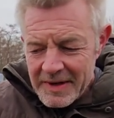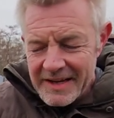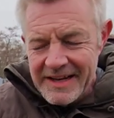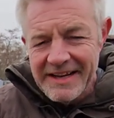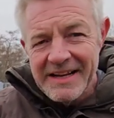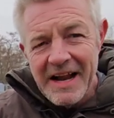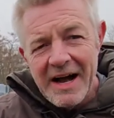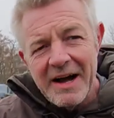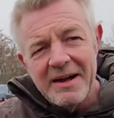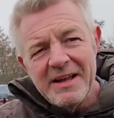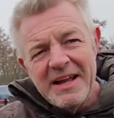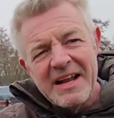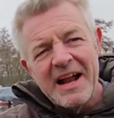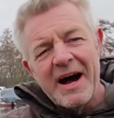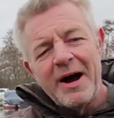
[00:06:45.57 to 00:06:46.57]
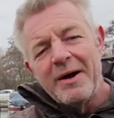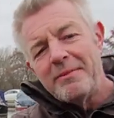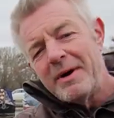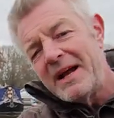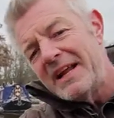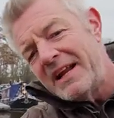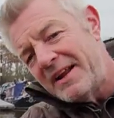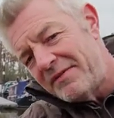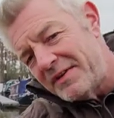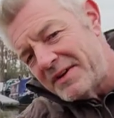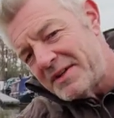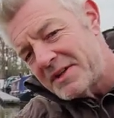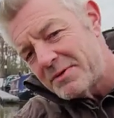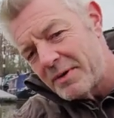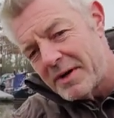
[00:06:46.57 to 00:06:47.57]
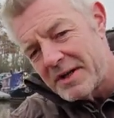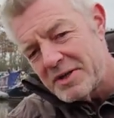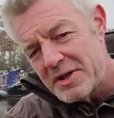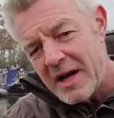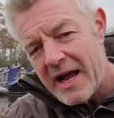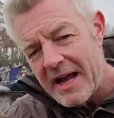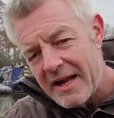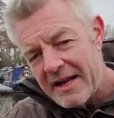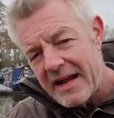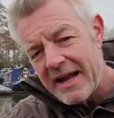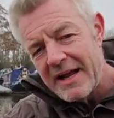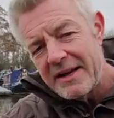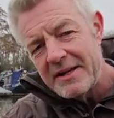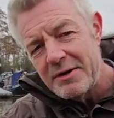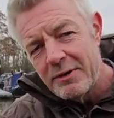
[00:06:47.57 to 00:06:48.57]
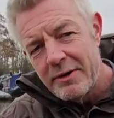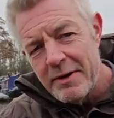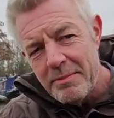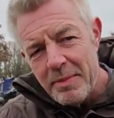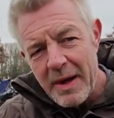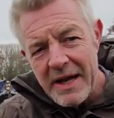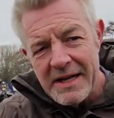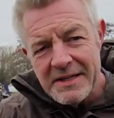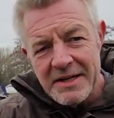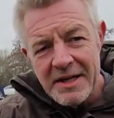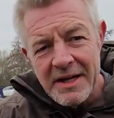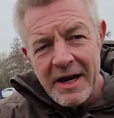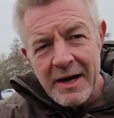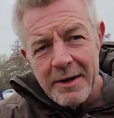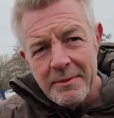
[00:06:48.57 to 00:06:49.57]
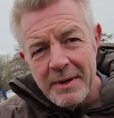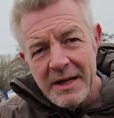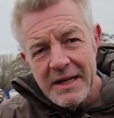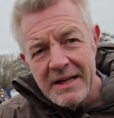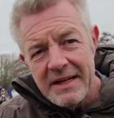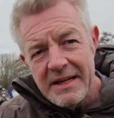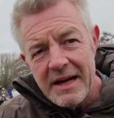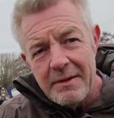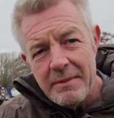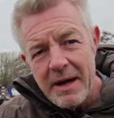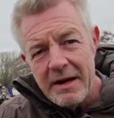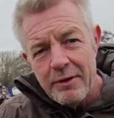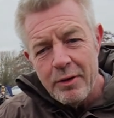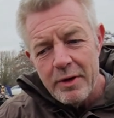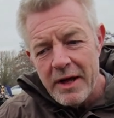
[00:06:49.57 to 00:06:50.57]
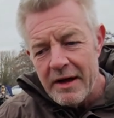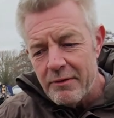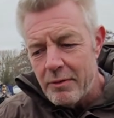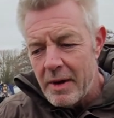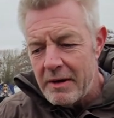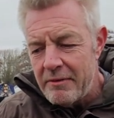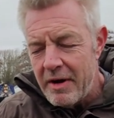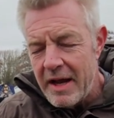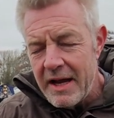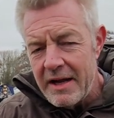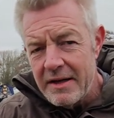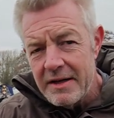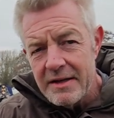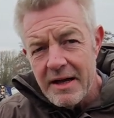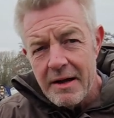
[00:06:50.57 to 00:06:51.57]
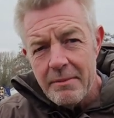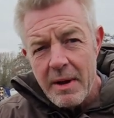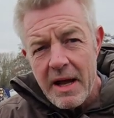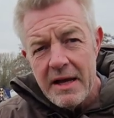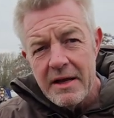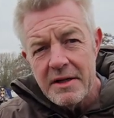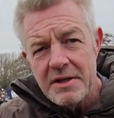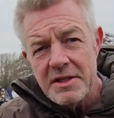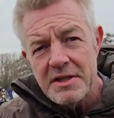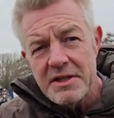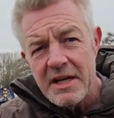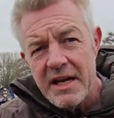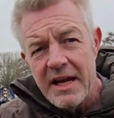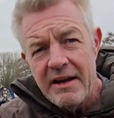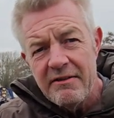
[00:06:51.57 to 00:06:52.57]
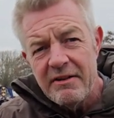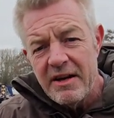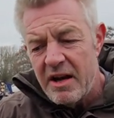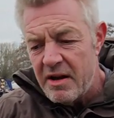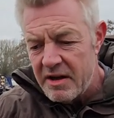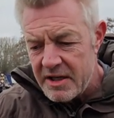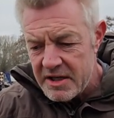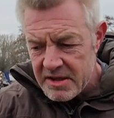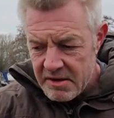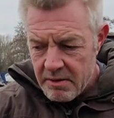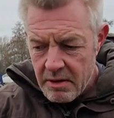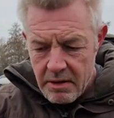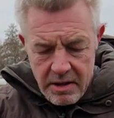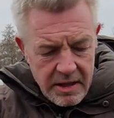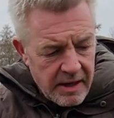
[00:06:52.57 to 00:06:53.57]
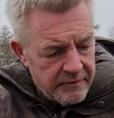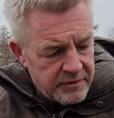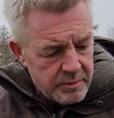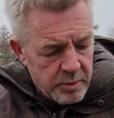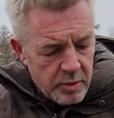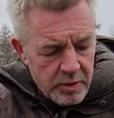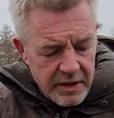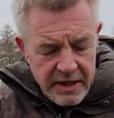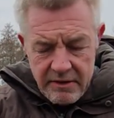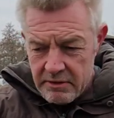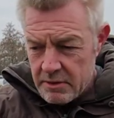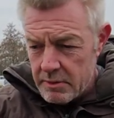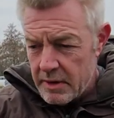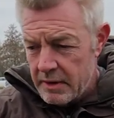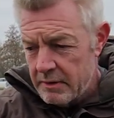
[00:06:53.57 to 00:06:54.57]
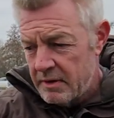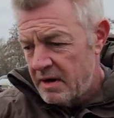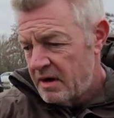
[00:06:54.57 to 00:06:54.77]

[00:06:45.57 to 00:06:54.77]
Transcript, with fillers: cares about being sociable? I mean, if you just want to chat and that and you're in bed, you know what I mean? It don't matter, or the other way round, it don't matter. You just sit here and it's quite comfortable in here as well.